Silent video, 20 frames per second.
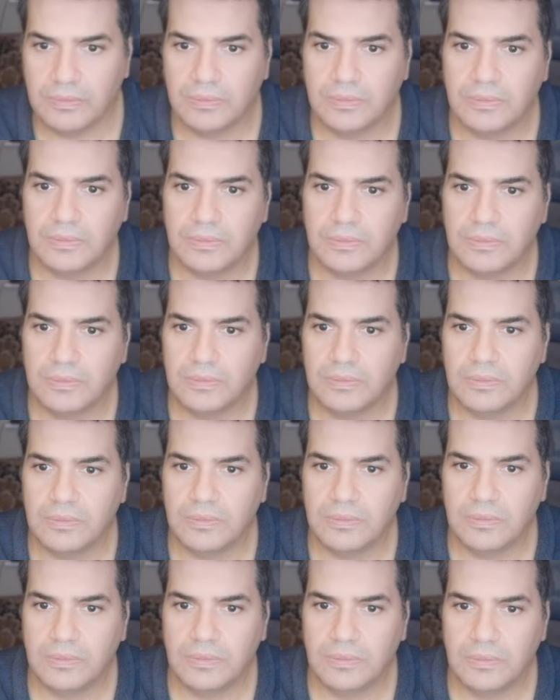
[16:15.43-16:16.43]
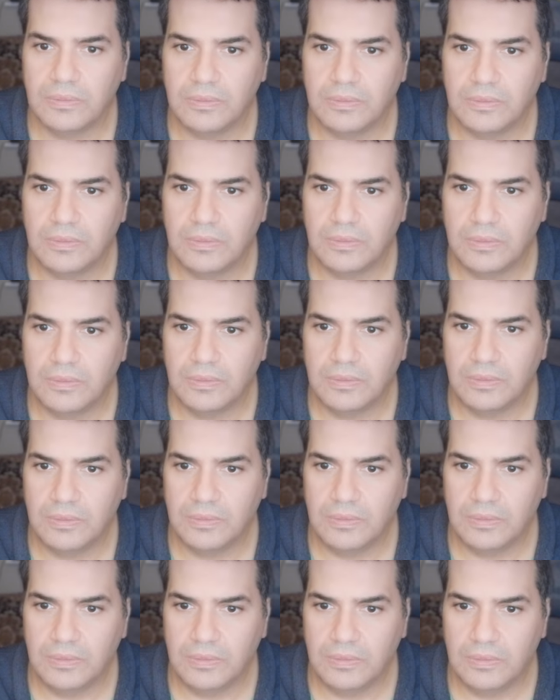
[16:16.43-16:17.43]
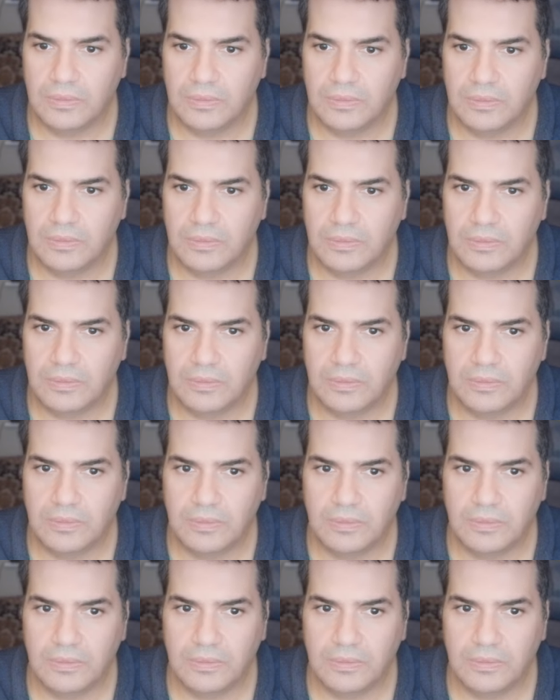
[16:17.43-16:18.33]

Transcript: (no one is talking)